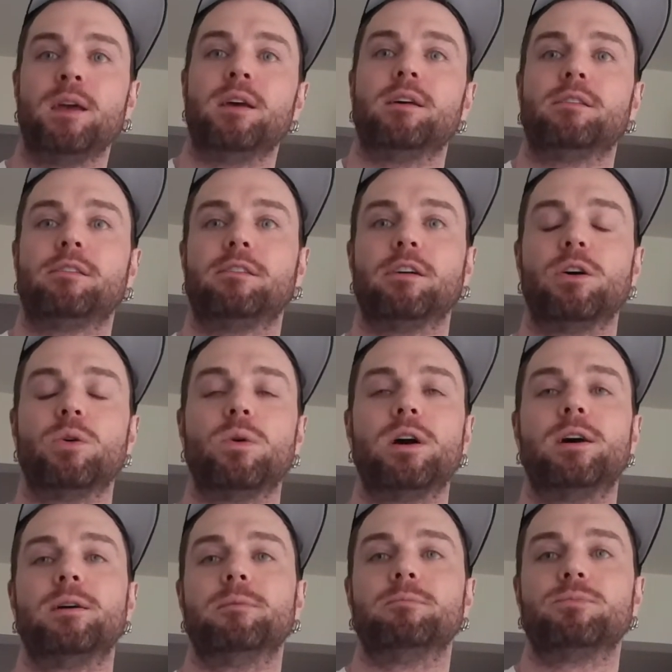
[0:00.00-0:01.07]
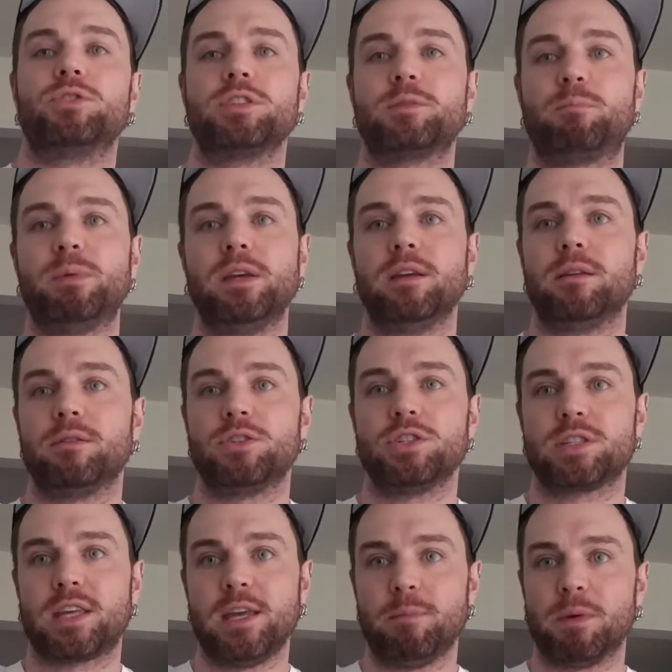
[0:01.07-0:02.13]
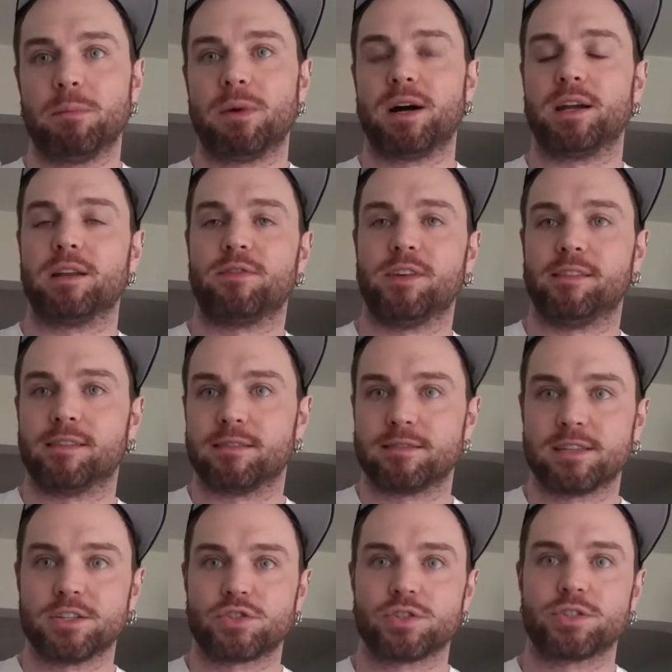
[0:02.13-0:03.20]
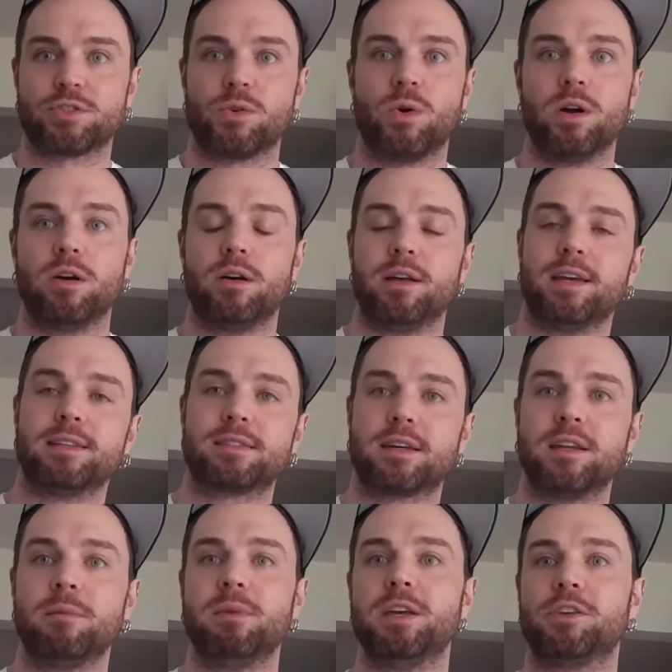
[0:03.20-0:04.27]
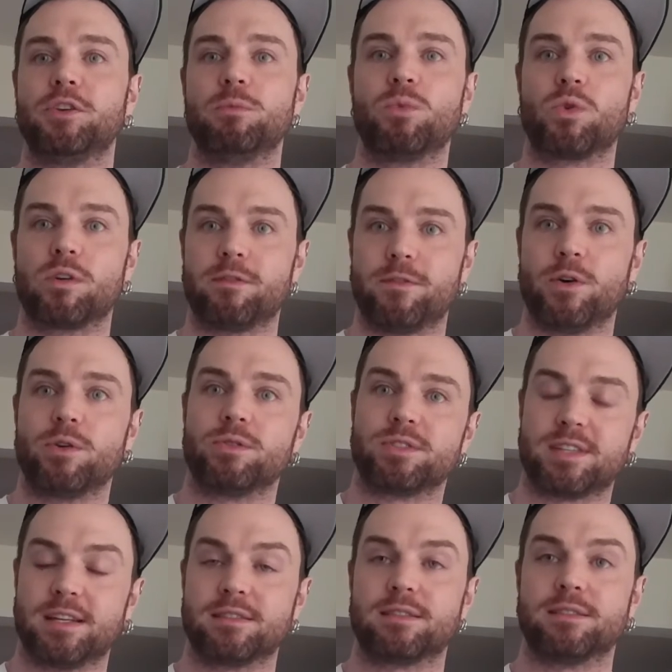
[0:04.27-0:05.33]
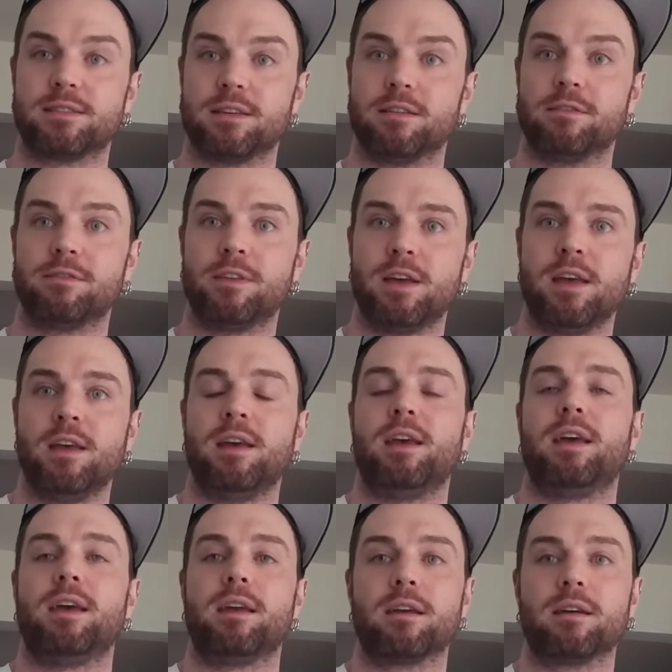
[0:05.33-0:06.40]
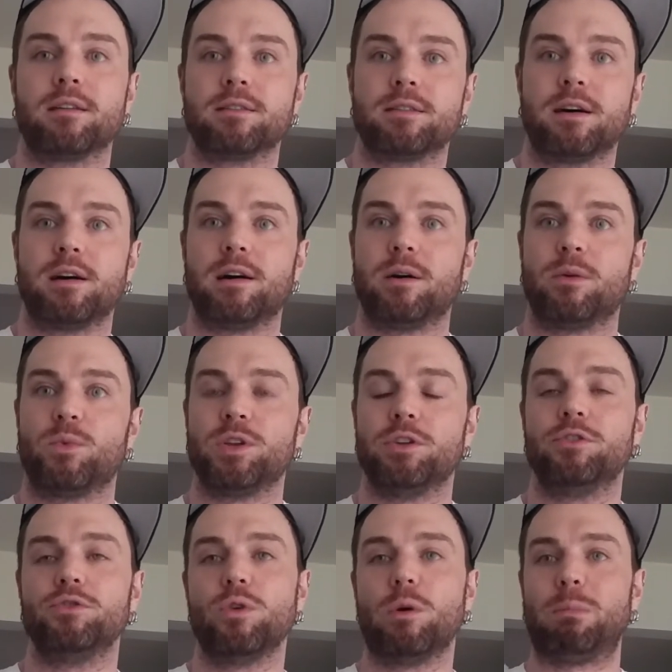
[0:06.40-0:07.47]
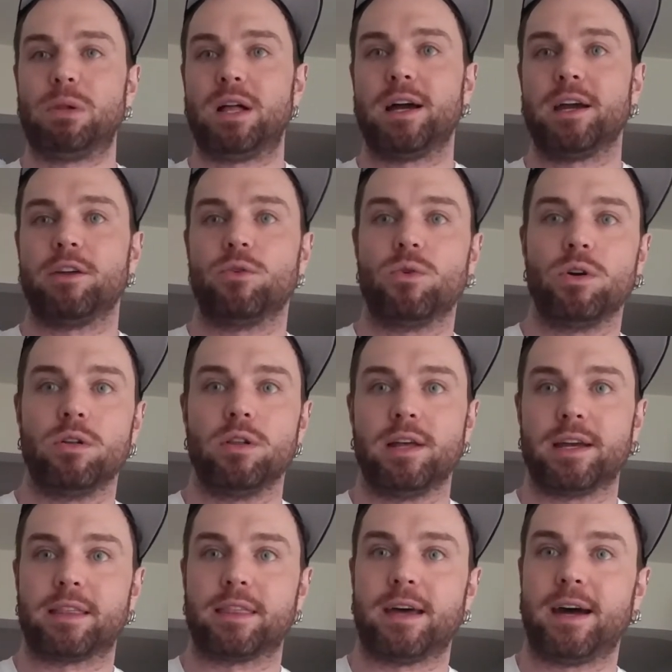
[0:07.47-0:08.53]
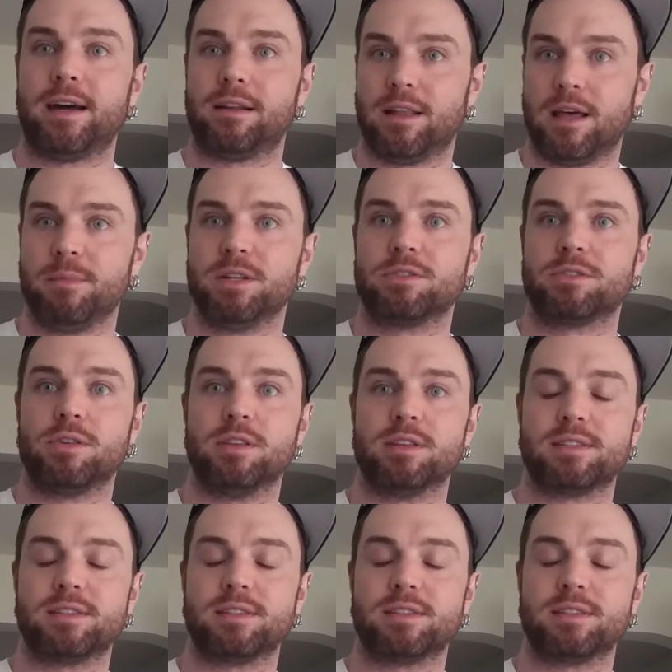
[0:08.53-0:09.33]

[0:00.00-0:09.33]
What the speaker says: So just keep in mind, if it's a citrus oil, it's going to make you more photosensitive. And when you do apply an oil like that, lemon, to the